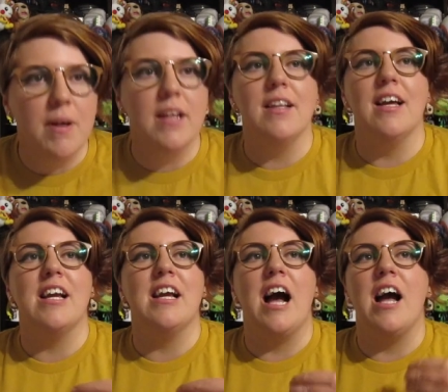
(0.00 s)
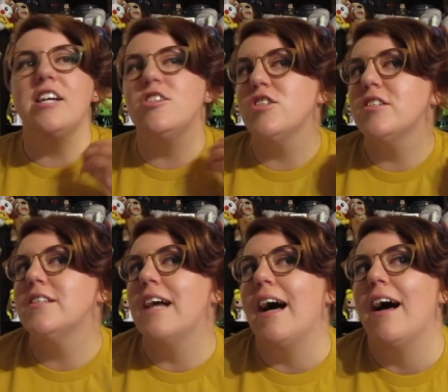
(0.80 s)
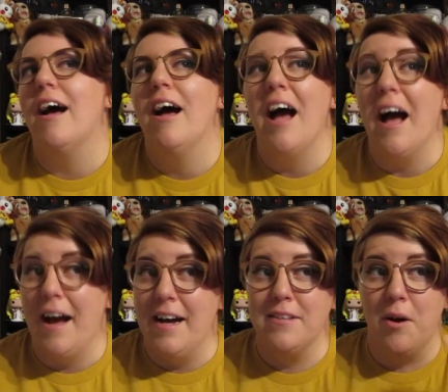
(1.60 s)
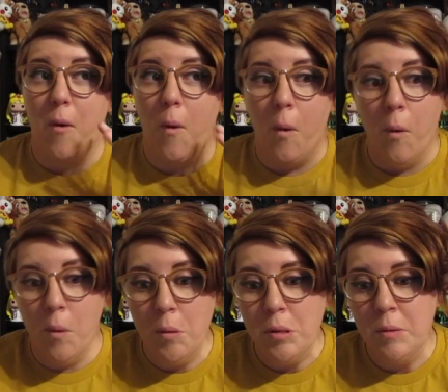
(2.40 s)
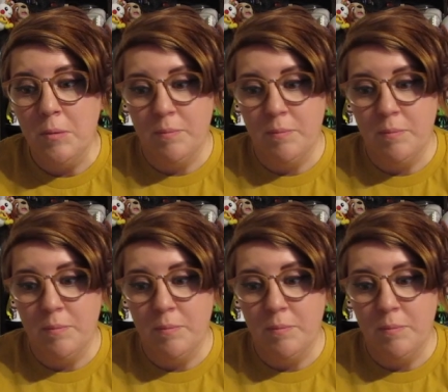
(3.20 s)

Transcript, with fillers: but like I just, as a whole,